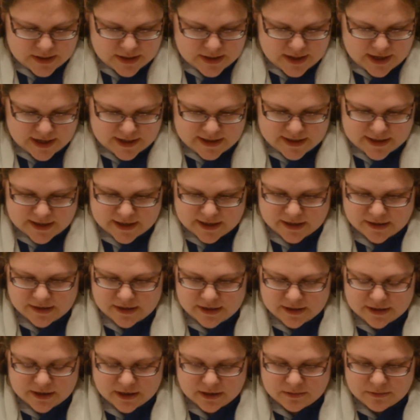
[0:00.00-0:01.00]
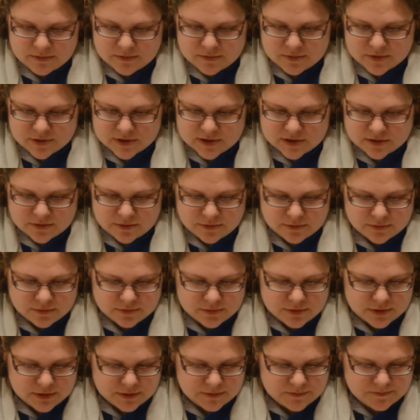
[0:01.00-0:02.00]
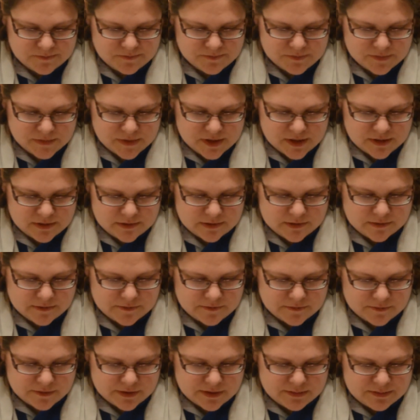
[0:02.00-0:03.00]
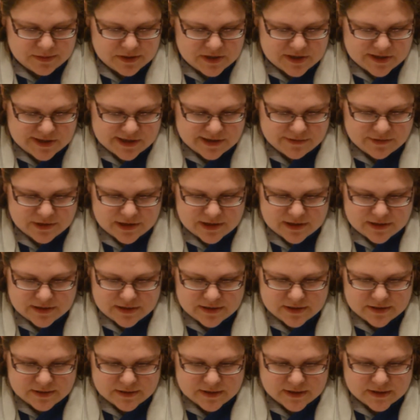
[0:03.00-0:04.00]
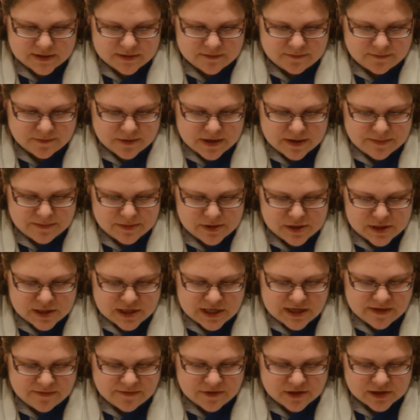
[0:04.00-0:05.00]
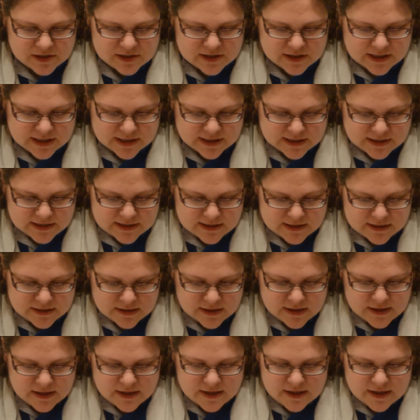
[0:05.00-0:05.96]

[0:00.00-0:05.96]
That thing, I can't remember what it's called. The three mysterious, the three mischievous kids.